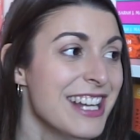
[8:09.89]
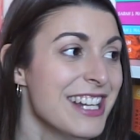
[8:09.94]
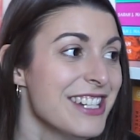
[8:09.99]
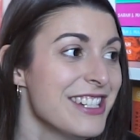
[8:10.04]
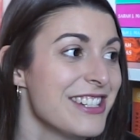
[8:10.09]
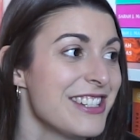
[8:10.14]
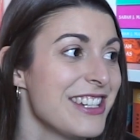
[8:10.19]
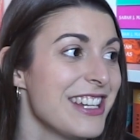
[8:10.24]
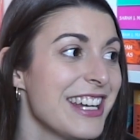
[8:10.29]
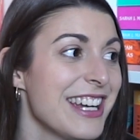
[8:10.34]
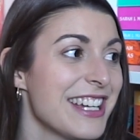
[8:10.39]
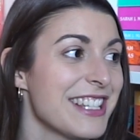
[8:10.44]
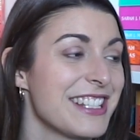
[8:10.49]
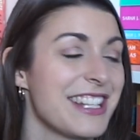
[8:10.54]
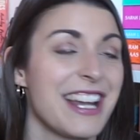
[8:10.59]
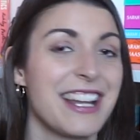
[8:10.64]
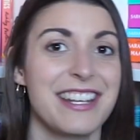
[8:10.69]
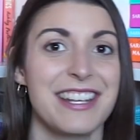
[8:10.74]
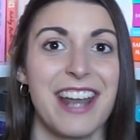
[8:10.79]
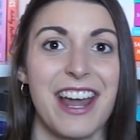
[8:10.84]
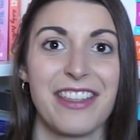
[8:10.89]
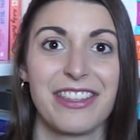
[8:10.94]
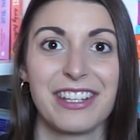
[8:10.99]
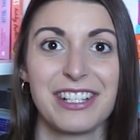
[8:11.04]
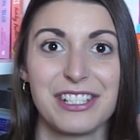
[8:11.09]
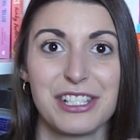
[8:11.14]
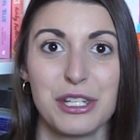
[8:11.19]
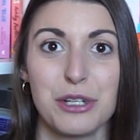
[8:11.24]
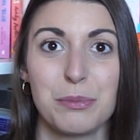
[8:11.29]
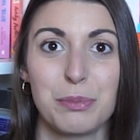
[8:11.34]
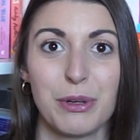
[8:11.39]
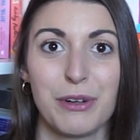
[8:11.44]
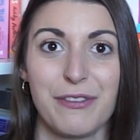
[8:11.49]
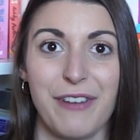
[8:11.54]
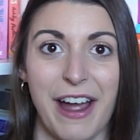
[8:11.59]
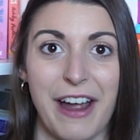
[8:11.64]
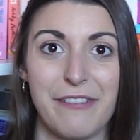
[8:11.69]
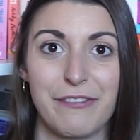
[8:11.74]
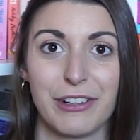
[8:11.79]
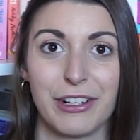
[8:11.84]
She has done nothing to
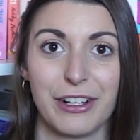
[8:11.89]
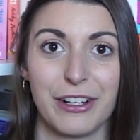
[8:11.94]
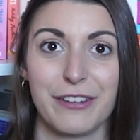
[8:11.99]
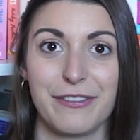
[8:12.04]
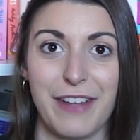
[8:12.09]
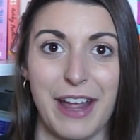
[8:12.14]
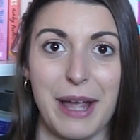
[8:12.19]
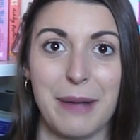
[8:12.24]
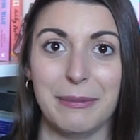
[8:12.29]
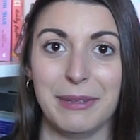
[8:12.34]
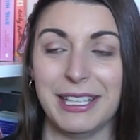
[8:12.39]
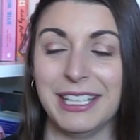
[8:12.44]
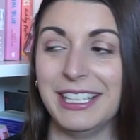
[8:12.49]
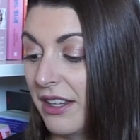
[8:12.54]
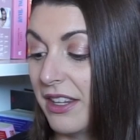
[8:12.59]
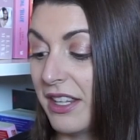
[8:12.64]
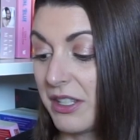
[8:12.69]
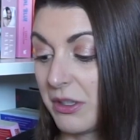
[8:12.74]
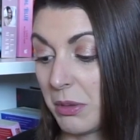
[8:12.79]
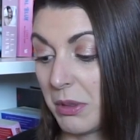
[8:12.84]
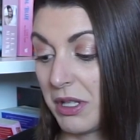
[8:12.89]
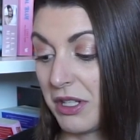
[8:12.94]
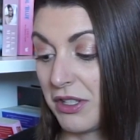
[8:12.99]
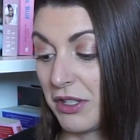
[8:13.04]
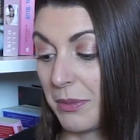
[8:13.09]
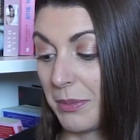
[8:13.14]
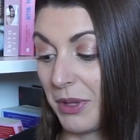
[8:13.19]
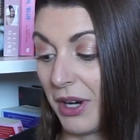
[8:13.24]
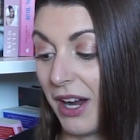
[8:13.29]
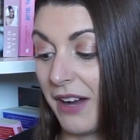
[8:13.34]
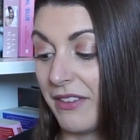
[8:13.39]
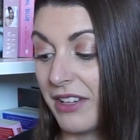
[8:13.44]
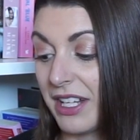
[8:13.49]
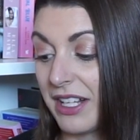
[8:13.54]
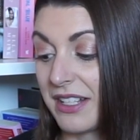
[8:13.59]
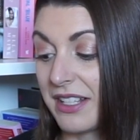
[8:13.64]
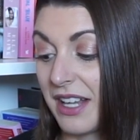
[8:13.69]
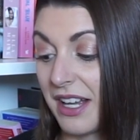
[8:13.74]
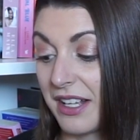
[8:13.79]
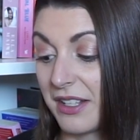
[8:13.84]
provide for her family. This one is super
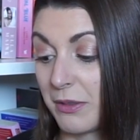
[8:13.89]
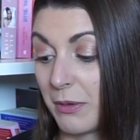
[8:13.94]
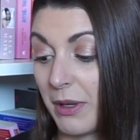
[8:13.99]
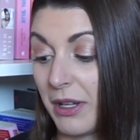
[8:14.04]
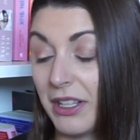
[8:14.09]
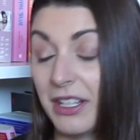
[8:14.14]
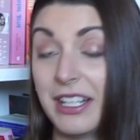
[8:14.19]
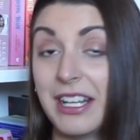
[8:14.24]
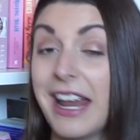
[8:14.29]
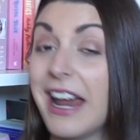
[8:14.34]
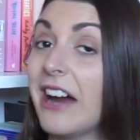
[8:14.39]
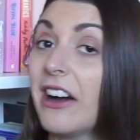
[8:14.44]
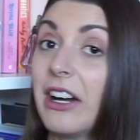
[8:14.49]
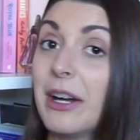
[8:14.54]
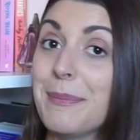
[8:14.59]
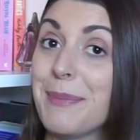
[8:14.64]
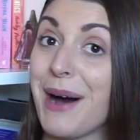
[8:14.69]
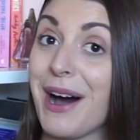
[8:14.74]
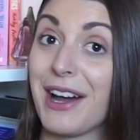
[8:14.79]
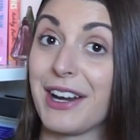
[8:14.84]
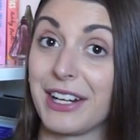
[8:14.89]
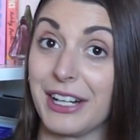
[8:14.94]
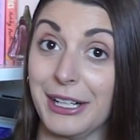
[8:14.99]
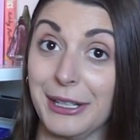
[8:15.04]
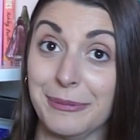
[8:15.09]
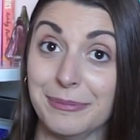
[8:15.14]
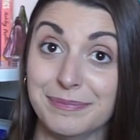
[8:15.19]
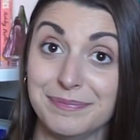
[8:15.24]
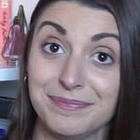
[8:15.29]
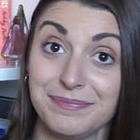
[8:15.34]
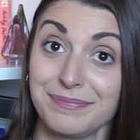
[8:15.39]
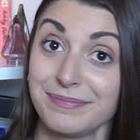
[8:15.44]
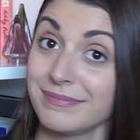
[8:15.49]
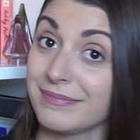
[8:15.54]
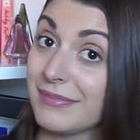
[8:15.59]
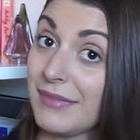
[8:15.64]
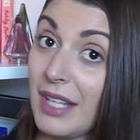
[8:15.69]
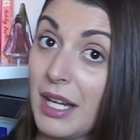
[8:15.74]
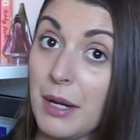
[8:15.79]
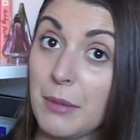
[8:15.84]
obvious as well. In Harry Potter,
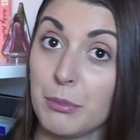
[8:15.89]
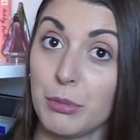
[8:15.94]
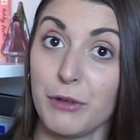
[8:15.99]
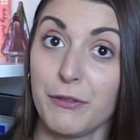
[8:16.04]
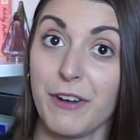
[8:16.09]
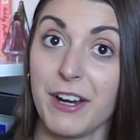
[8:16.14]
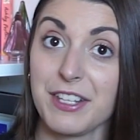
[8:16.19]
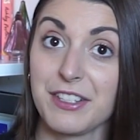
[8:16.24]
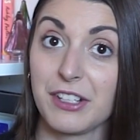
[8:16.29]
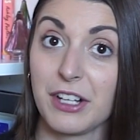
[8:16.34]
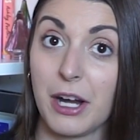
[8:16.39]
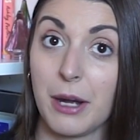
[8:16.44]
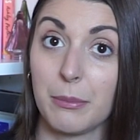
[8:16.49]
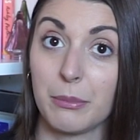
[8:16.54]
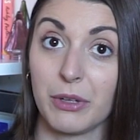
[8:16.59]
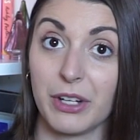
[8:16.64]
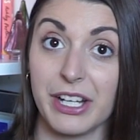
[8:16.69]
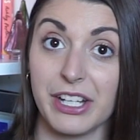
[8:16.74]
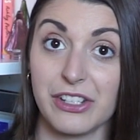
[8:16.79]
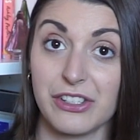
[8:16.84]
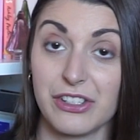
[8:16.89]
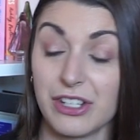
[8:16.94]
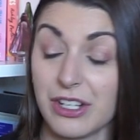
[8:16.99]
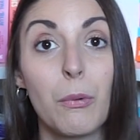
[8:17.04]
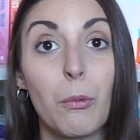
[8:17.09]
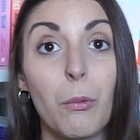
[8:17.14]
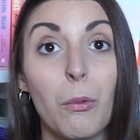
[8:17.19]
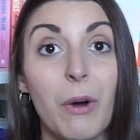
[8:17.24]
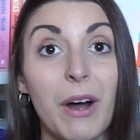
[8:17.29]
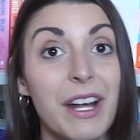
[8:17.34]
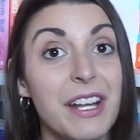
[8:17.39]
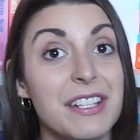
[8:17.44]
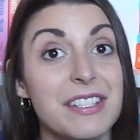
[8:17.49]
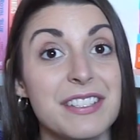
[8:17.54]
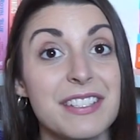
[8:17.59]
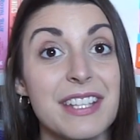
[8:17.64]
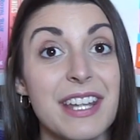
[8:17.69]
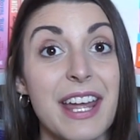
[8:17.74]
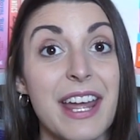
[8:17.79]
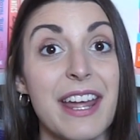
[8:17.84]
Professor Umbridge.
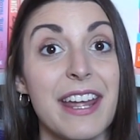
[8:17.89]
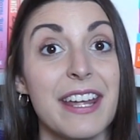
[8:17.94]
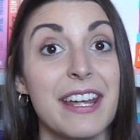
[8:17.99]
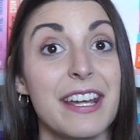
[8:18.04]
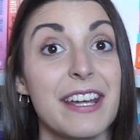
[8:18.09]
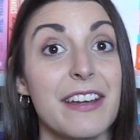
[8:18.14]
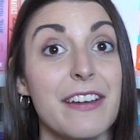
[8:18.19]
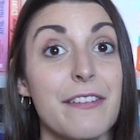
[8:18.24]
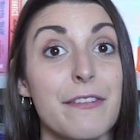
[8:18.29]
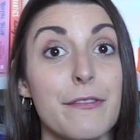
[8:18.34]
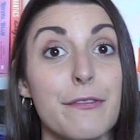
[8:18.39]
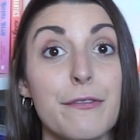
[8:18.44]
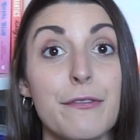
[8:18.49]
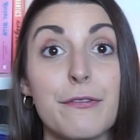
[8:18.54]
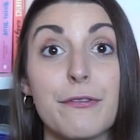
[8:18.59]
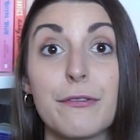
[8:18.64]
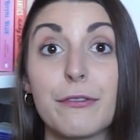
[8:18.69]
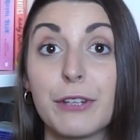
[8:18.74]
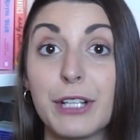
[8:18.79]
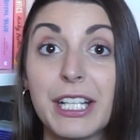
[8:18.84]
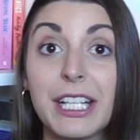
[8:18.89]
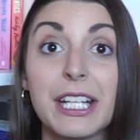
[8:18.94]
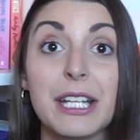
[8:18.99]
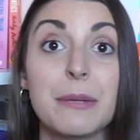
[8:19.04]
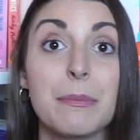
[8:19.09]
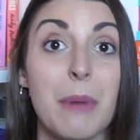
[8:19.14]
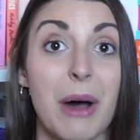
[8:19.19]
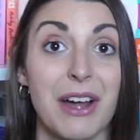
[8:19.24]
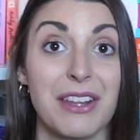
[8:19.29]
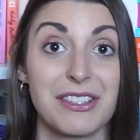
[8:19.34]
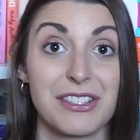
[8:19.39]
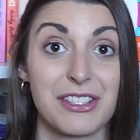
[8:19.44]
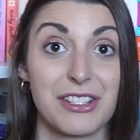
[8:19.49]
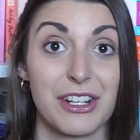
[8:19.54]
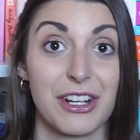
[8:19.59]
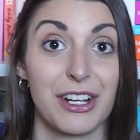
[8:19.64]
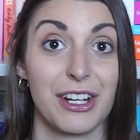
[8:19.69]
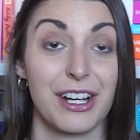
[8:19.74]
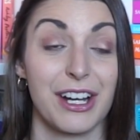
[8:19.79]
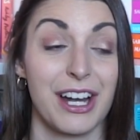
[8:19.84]
What a freaking
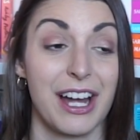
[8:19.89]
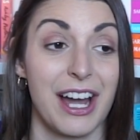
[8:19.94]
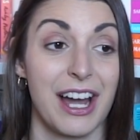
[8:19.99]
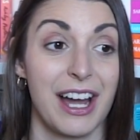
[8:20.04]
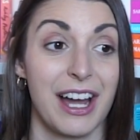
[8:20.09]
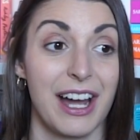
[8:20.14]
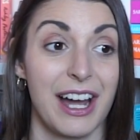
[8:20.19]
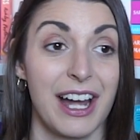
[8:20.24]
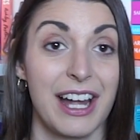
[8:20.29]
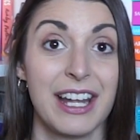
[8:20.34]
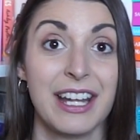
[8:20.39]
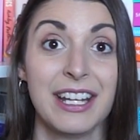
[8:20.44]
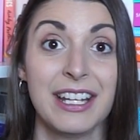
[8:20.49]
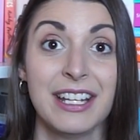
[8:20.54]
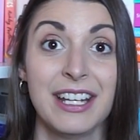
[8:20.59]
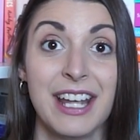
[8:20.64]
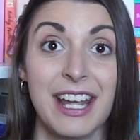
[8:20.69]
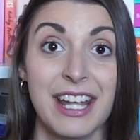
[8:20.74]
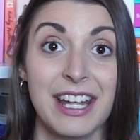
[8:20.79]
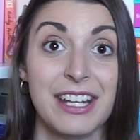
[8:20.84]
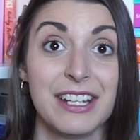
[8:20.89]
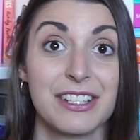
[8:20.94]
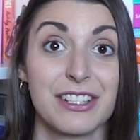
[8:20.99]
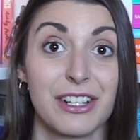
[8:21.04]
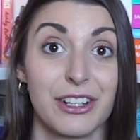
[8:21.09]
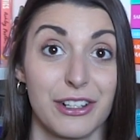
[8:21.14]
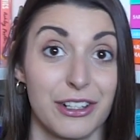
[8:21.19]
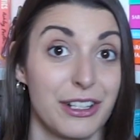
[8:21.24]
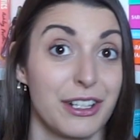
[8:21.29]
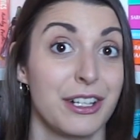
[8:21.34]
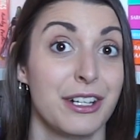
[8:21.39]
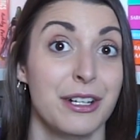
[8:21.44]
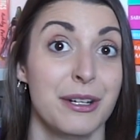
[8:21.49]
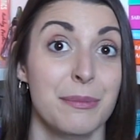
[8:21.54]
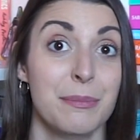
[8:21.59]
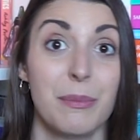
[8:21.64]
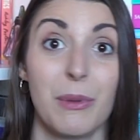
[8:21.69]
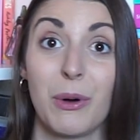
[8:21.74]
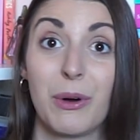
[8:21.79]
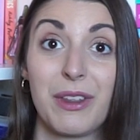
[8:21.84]
monster. I hate her
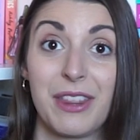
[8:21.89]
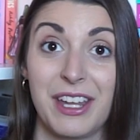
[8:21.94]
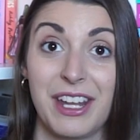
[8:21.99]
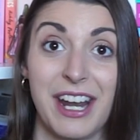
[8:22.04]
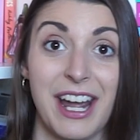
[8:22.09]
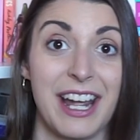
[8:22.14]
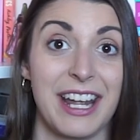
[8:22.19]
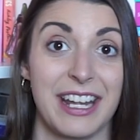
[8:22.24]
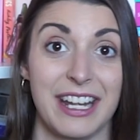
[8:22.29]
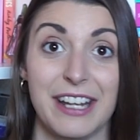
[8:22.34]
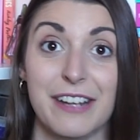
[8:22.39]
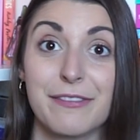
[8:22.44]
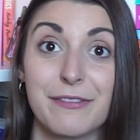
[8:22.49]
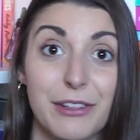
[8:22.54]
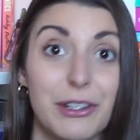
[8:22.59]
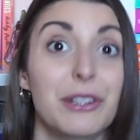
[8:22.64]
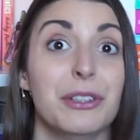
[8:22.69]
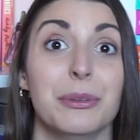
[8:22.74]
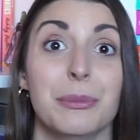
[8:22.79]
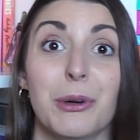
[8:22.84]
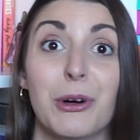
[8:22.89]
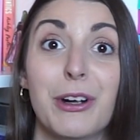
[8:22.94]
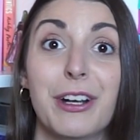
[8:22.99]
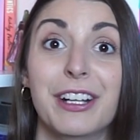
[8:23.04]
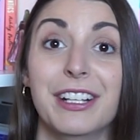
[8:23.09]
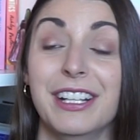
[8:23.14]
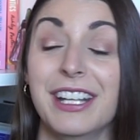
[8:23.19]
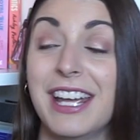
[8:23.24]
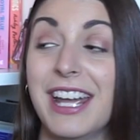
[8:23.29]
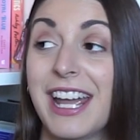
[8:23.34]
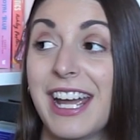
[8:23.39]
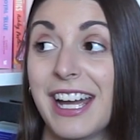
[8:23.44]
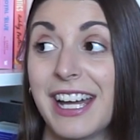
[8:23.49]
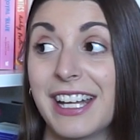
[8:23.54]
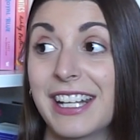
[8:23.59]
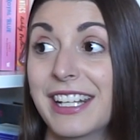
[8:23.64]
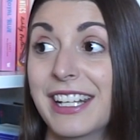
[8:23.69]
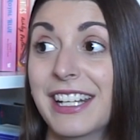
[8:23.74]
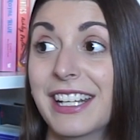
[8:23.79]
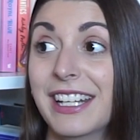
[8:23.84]
more than I hate Voldemort.
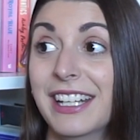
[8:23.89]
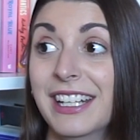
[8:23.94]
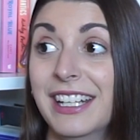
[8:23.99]
And